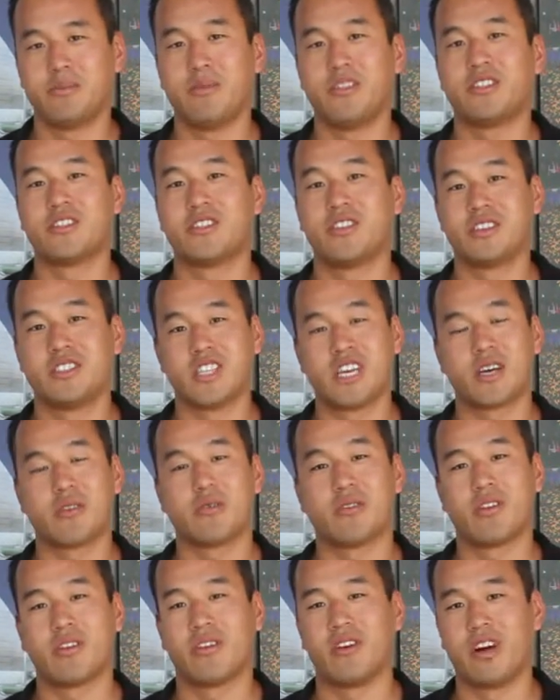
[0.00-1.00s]
be sure to check
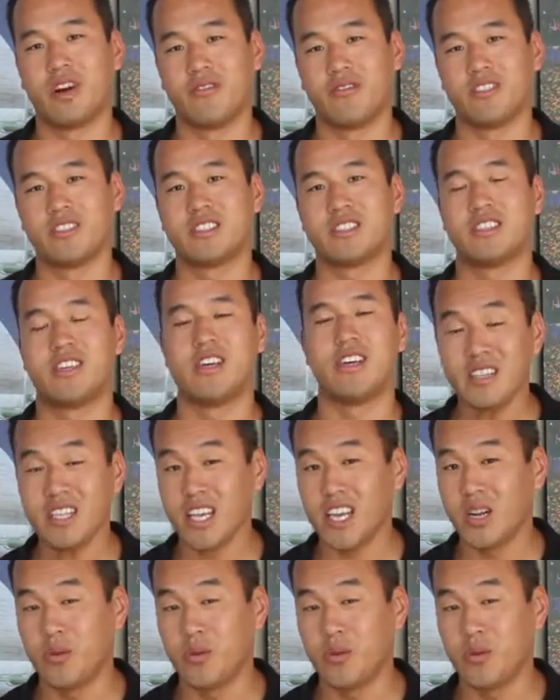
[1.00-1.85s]
with our office,